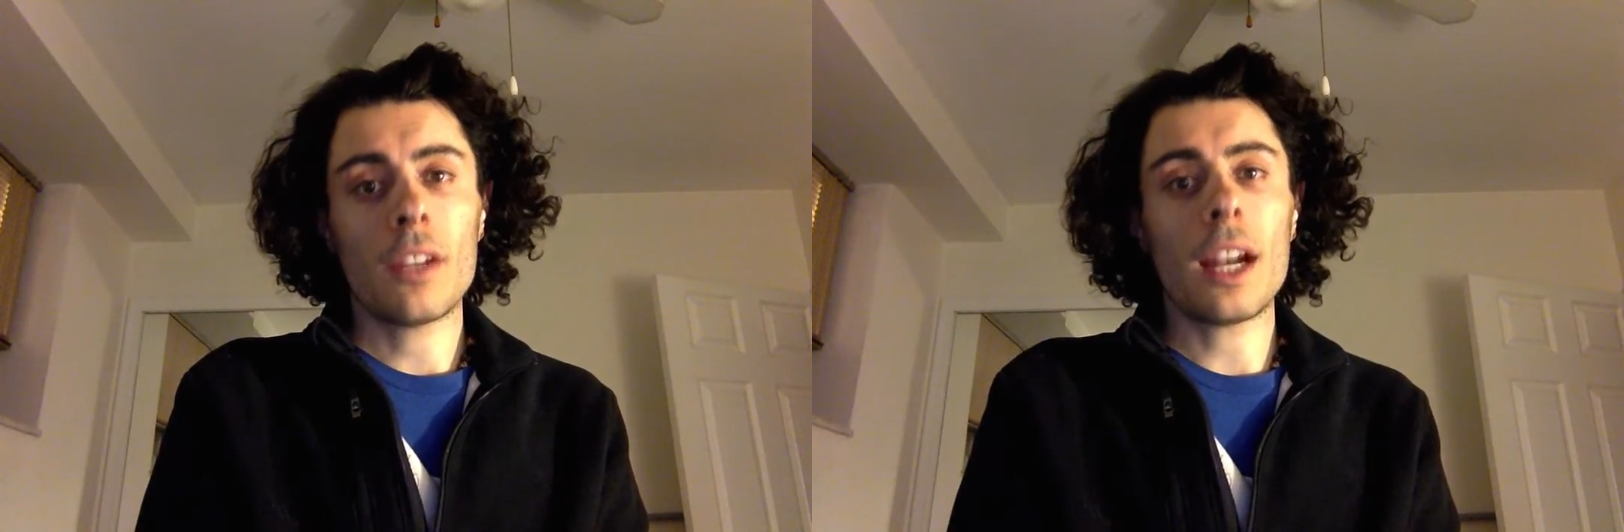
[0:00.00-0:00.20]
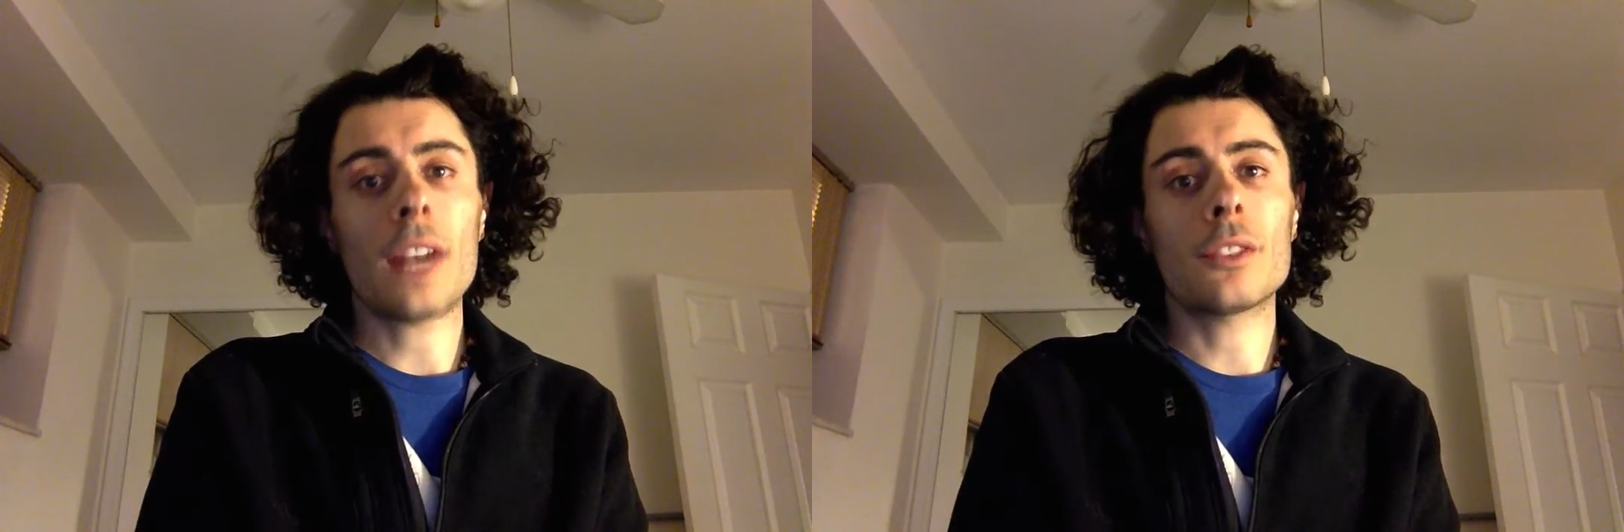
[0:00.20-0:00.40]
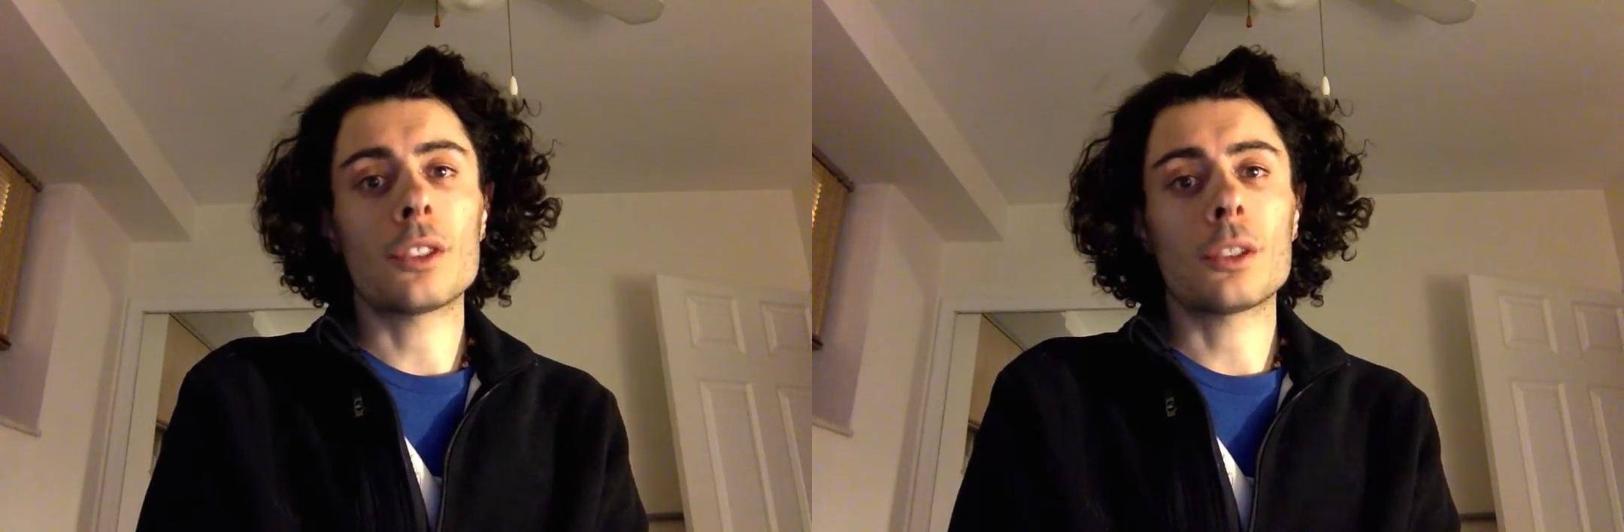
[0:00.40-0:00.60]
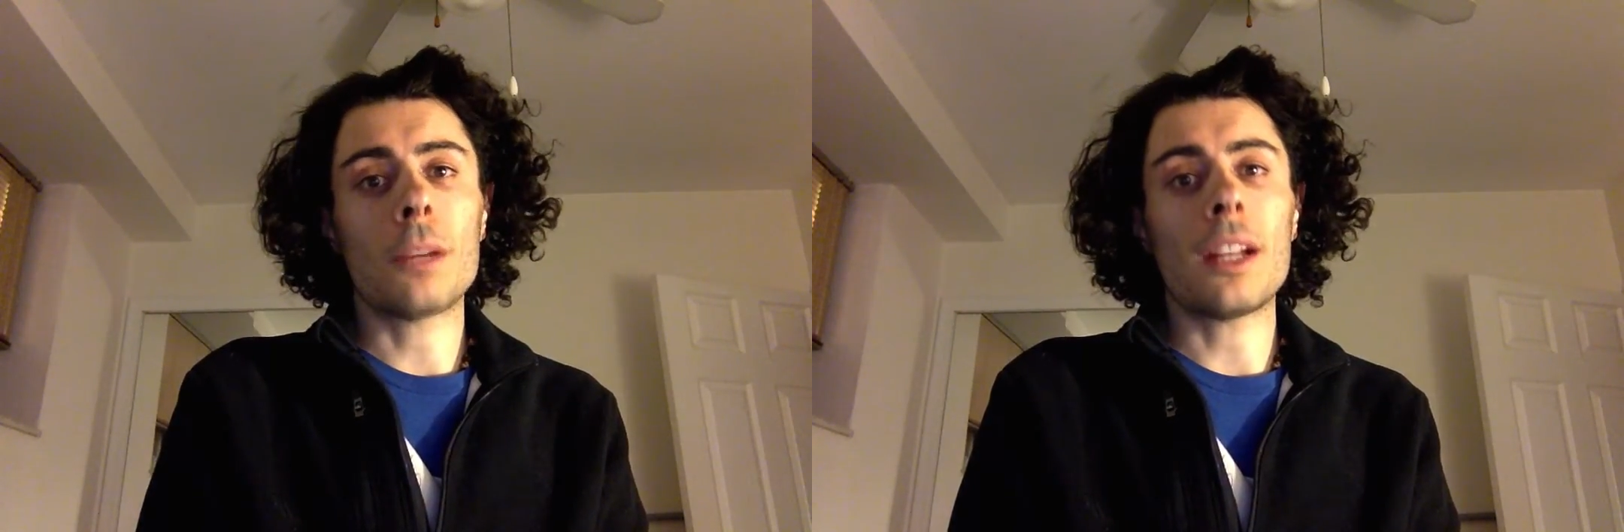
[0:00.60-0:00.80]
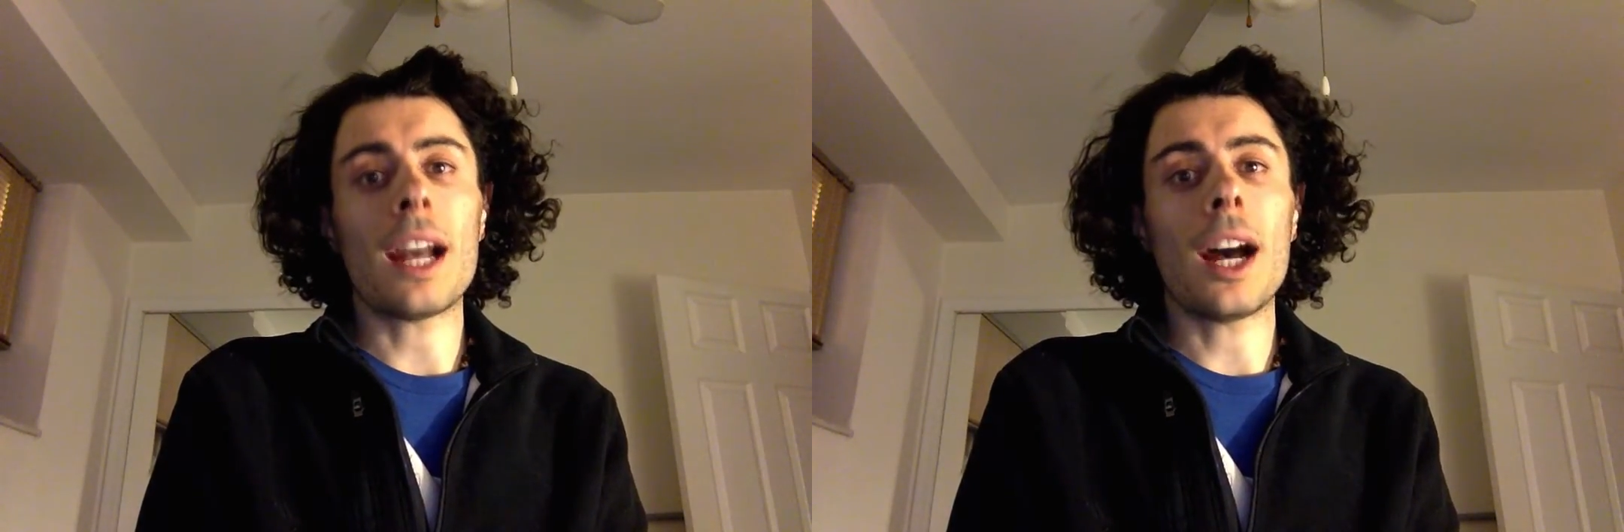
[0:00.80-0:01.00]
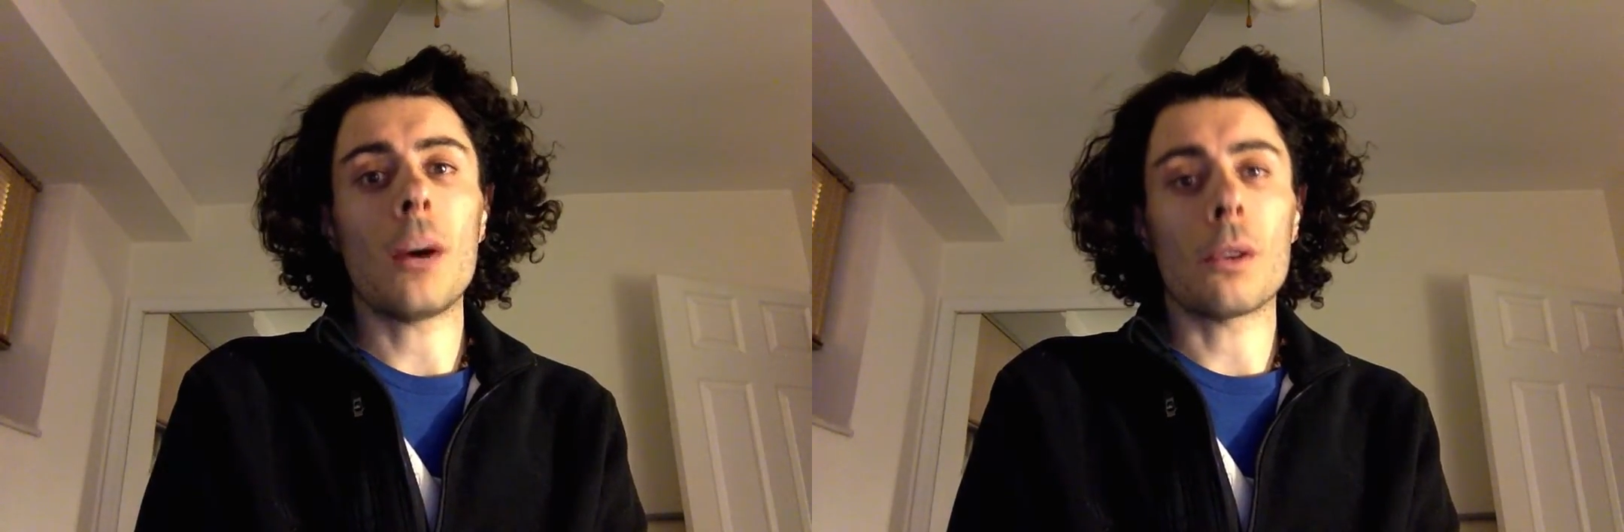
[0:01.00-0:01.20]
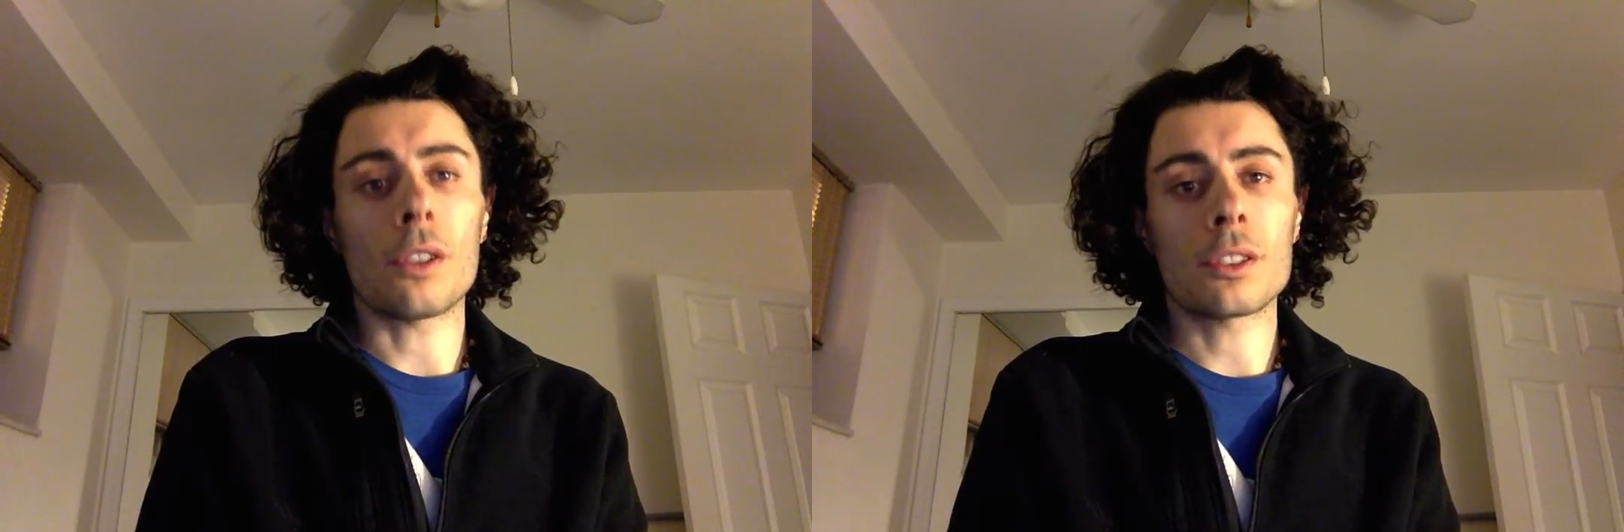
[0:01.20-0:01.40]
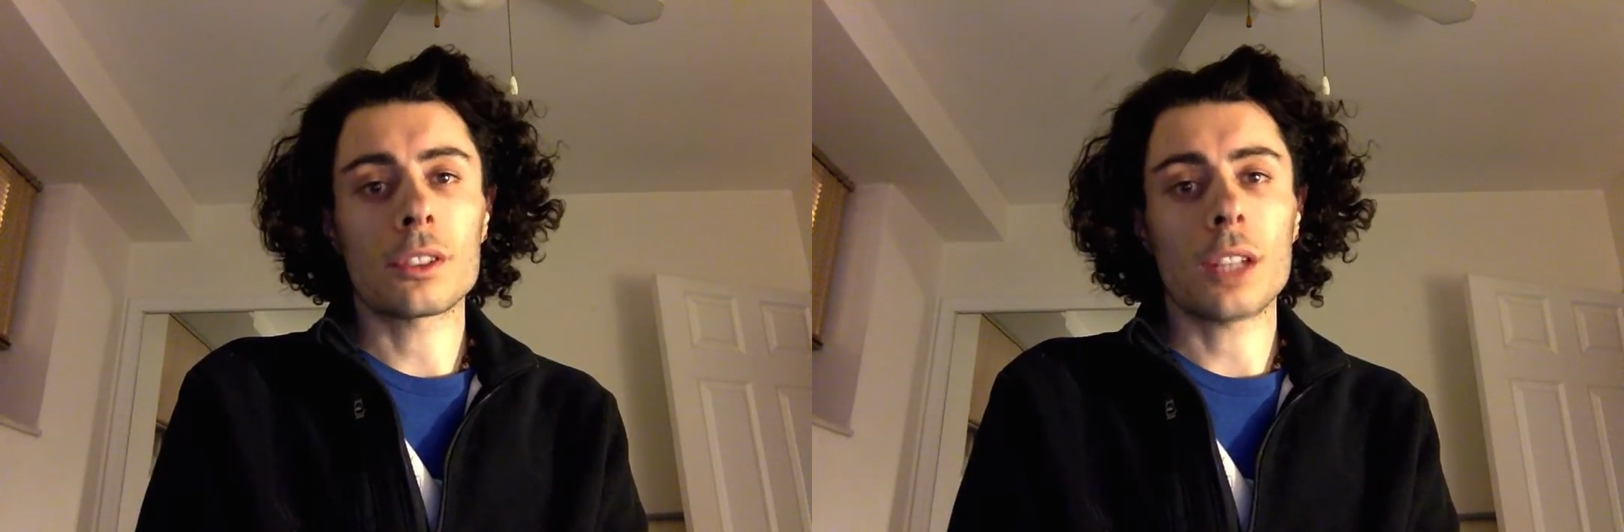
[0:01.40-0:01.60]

I have to spend hours